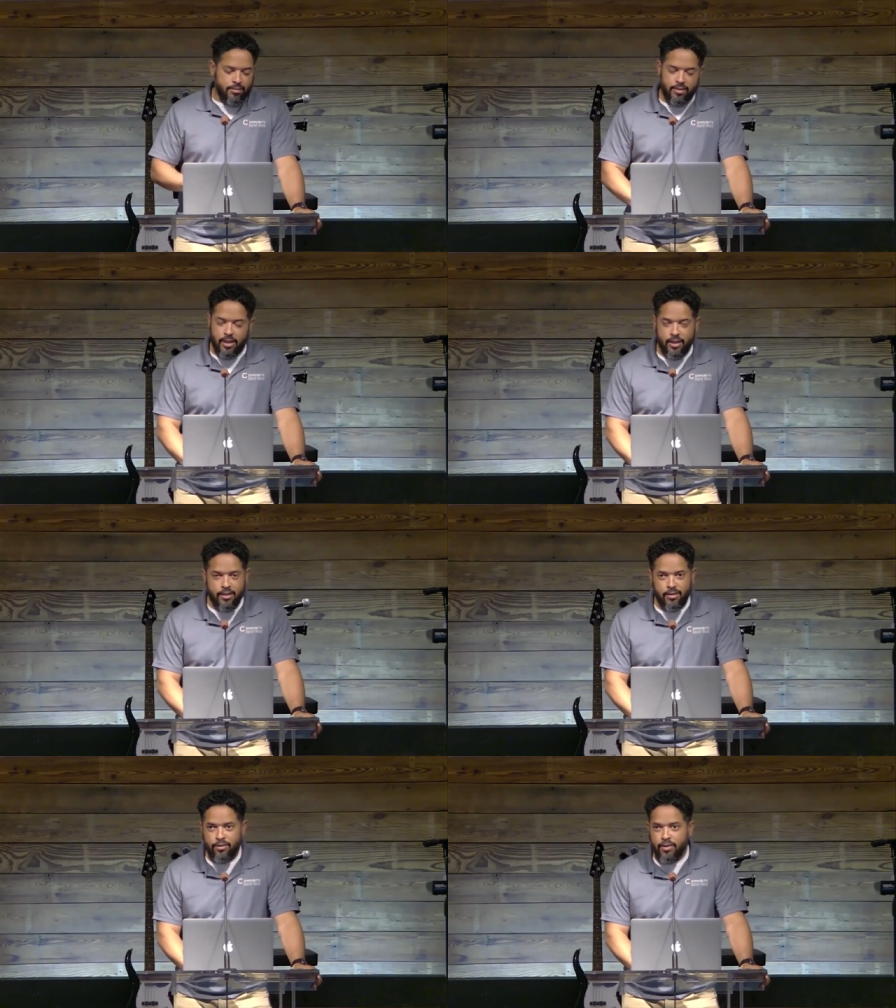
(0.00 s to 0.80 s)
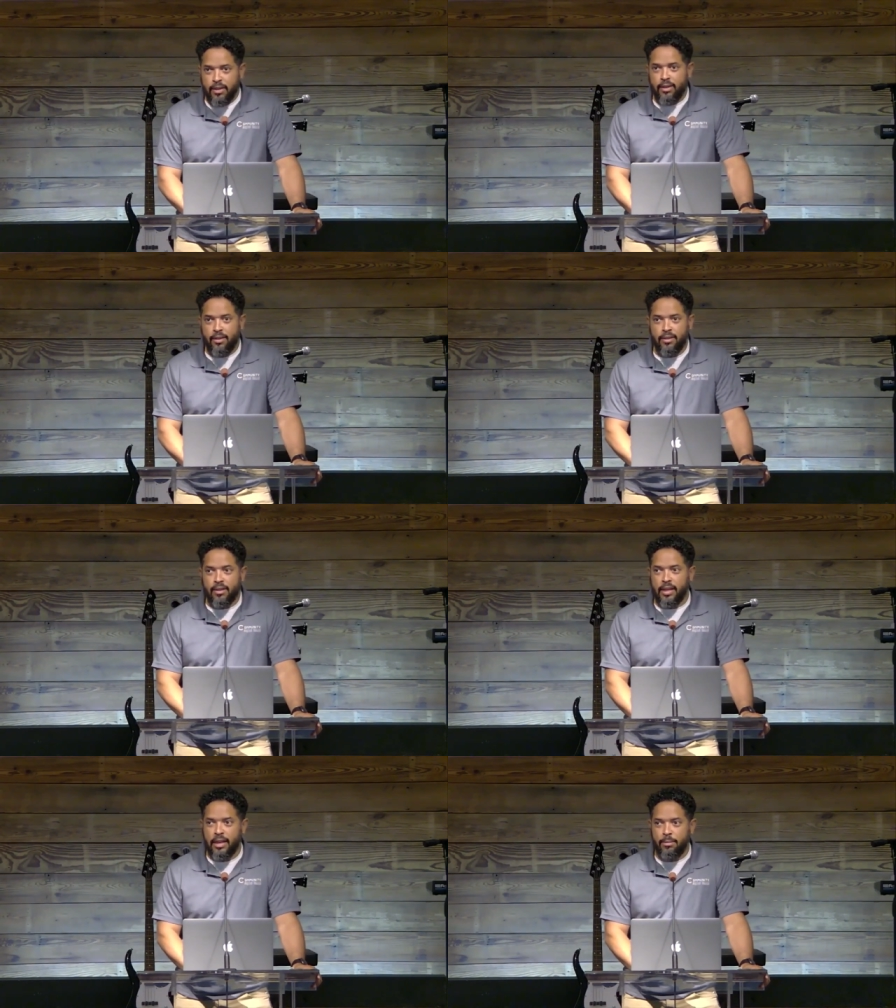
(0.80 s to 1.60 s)
tons of uh,
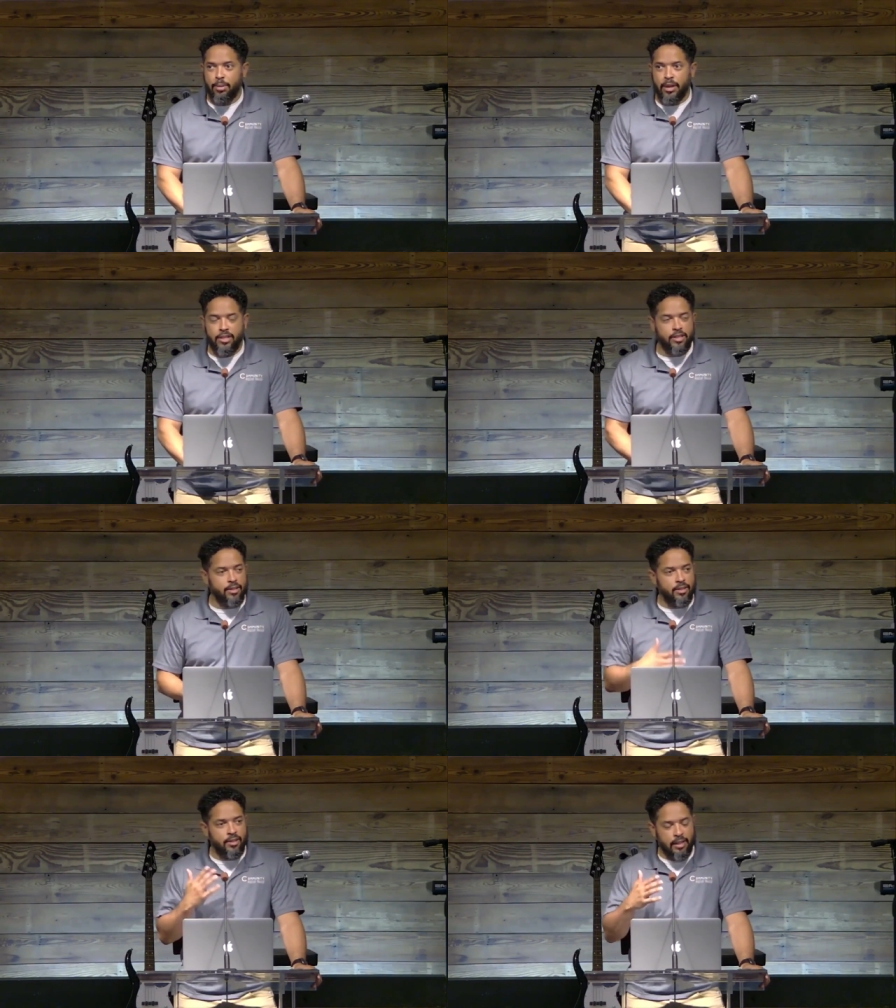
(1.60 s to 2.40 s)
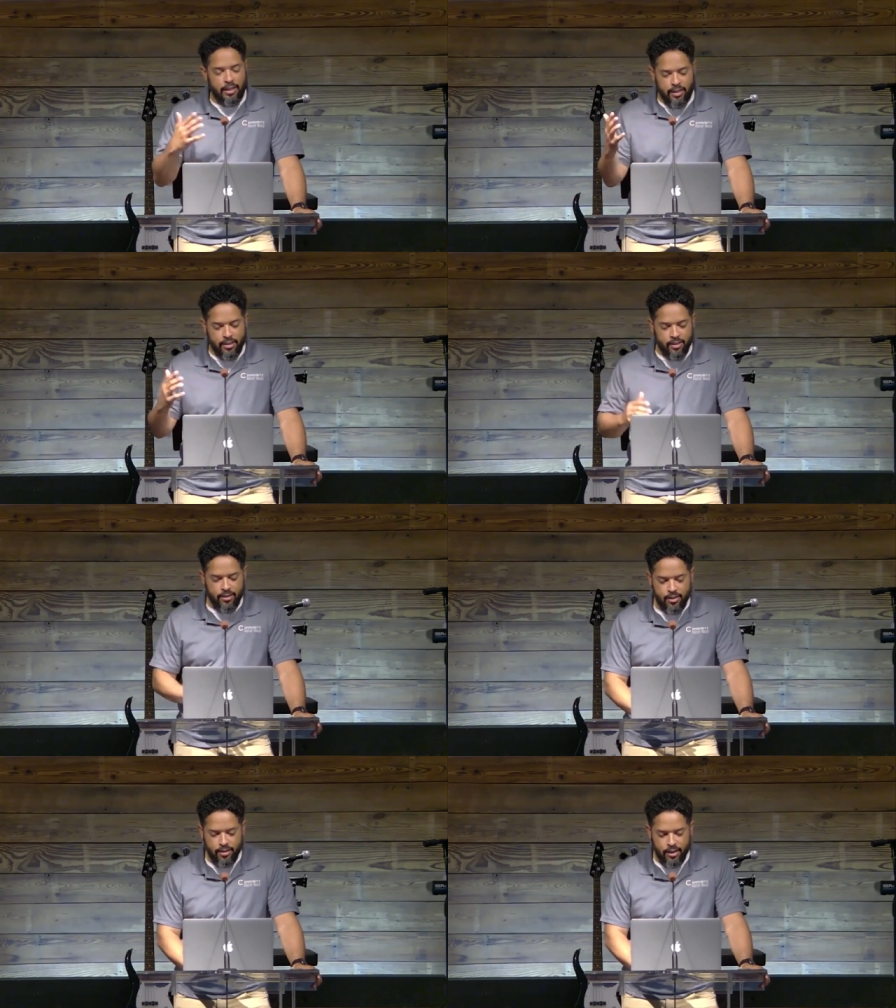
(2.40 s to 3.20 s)
gut punches in this
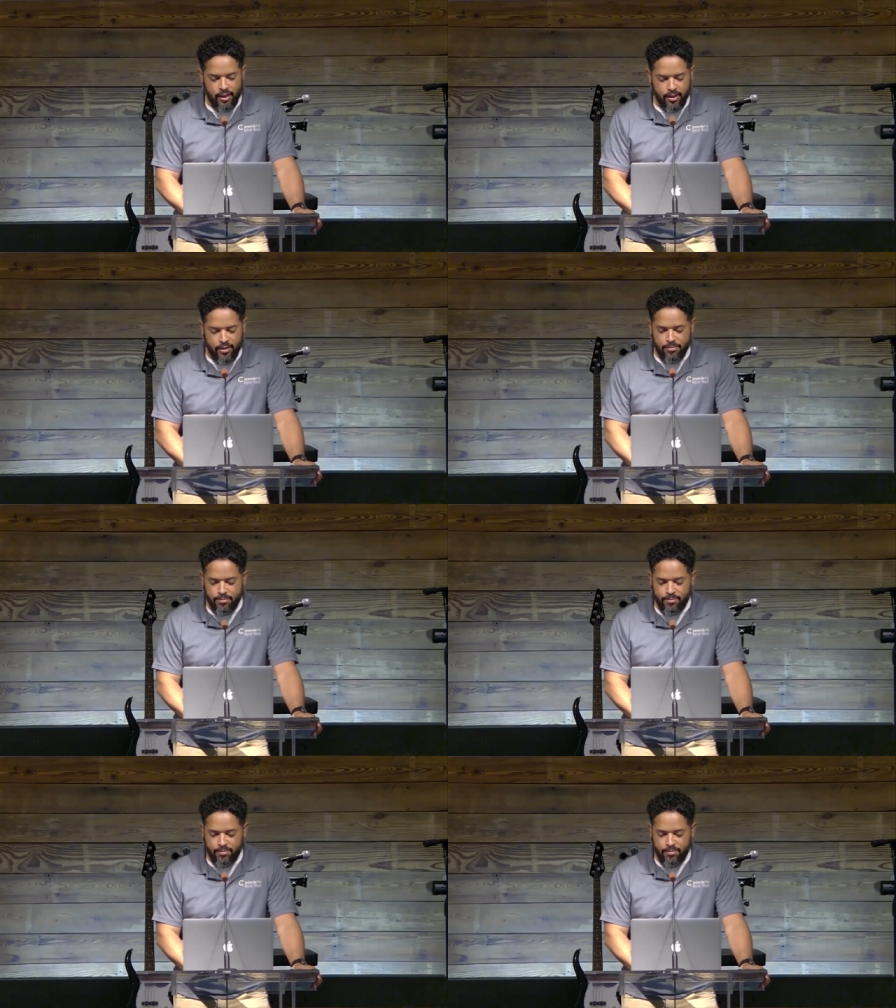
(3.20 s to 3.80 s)
um,